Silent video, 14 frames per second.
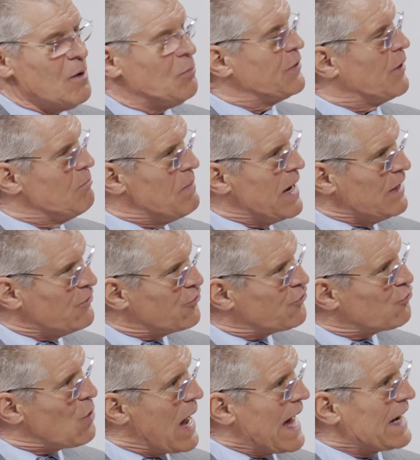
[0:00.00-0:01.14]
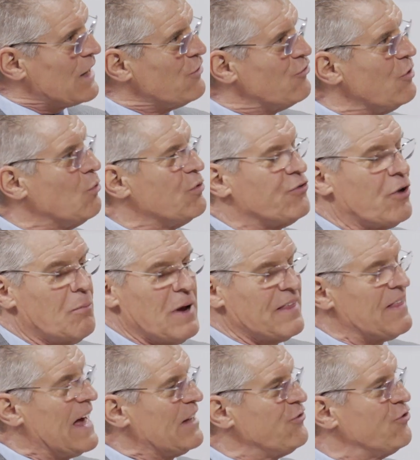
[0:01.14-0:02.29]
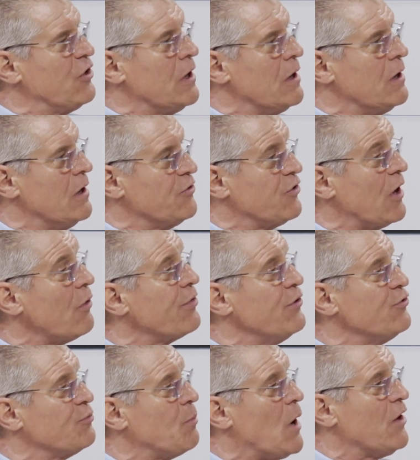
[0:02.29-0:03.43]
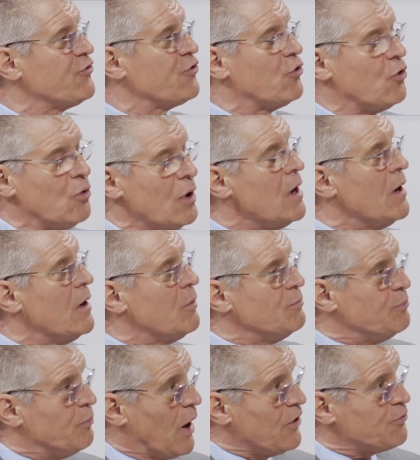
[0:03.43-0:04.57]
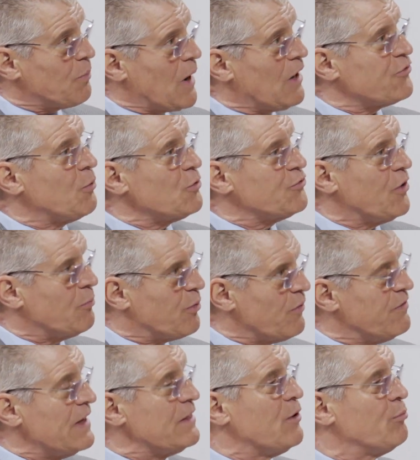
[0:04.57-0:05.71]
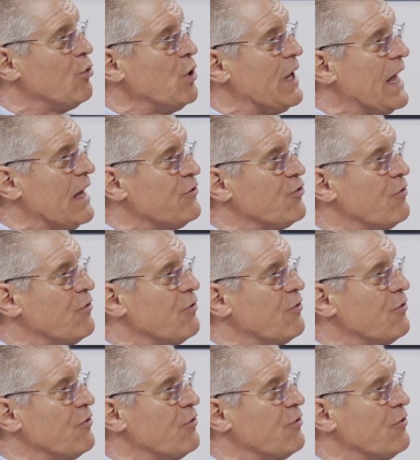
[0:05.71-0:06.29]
But the main strategy was to make that skin as healthy as possible to prevent the pre-cancer